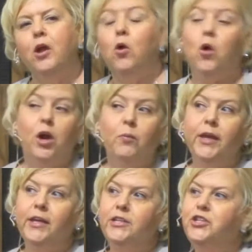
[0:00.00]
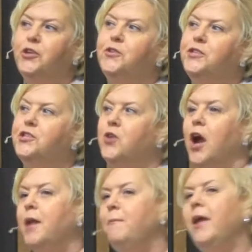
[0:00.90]
or we can choose to
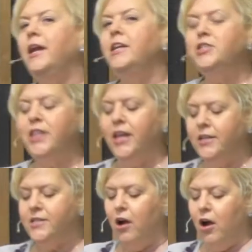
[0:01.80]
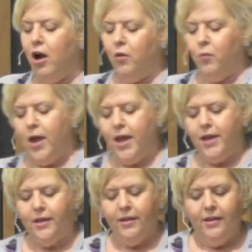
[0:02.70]
try to manage things our way.